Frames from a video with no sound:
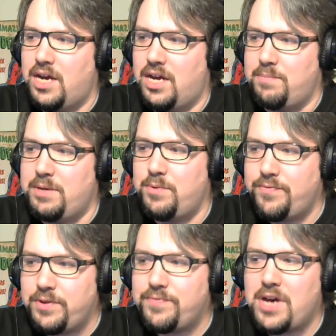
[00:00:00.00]
I mean,
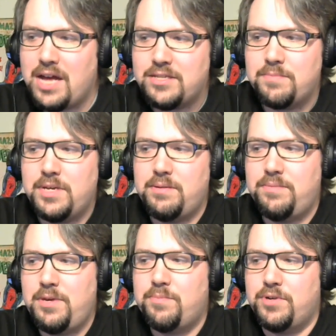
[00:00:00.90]
we've, we've got somebody,
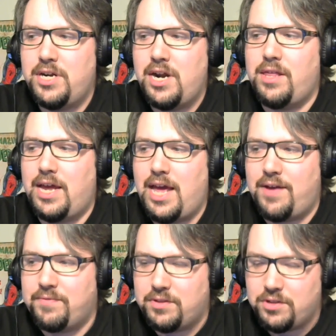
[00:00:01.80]
people in there that
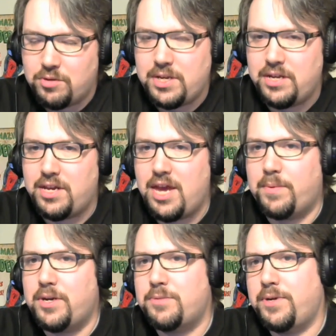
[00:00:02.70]
have a little bit of
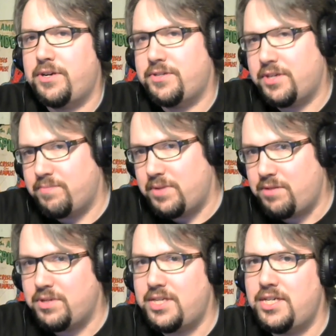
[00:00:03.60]
camera experience, have been
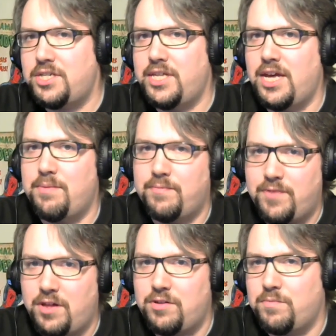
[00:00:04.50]
able to teach them,
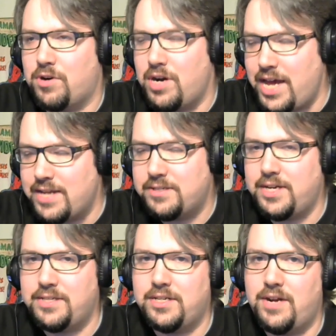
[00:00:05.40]
follow them. We're on
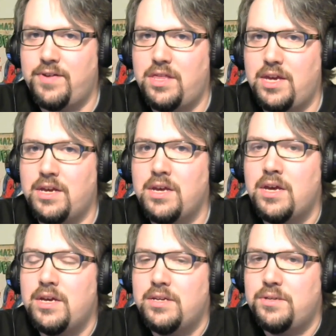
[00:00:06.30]
headsets and everything.
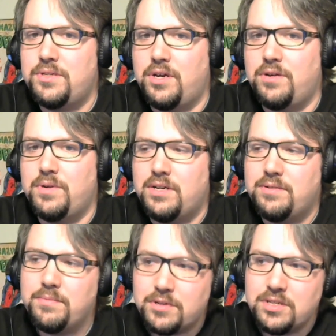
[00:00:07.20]
So
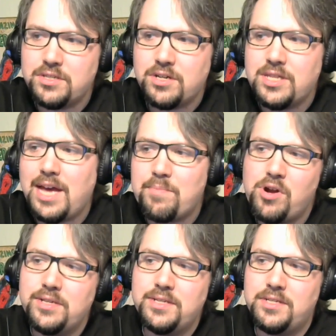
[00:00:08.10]
uh, we're going to start that
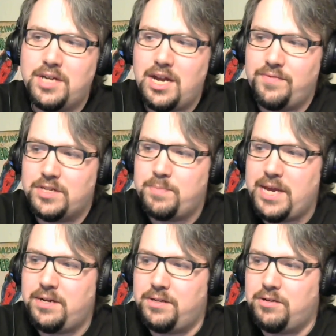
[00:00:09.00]
process to kind of
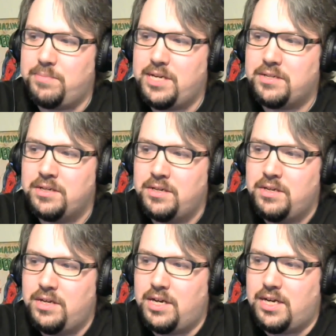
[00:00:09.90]
expand a little bit.
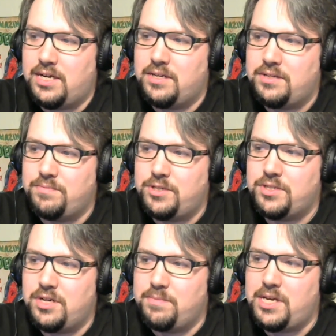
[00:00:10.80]
Uh, so, which
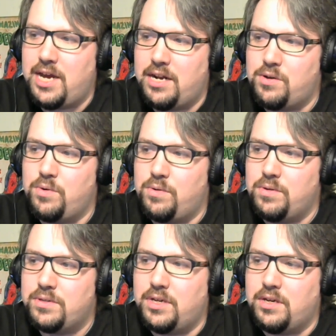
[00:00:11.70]
is going to be kind of cool.
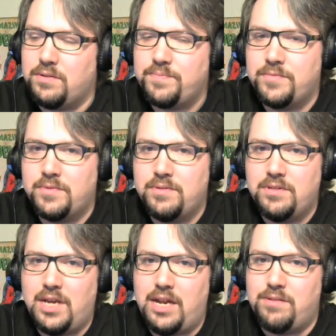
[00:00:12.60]
So,
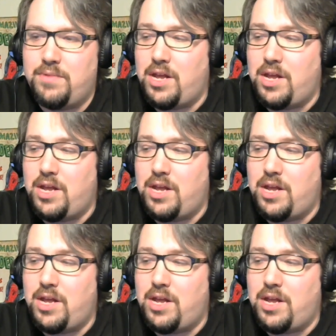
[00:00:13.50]
and,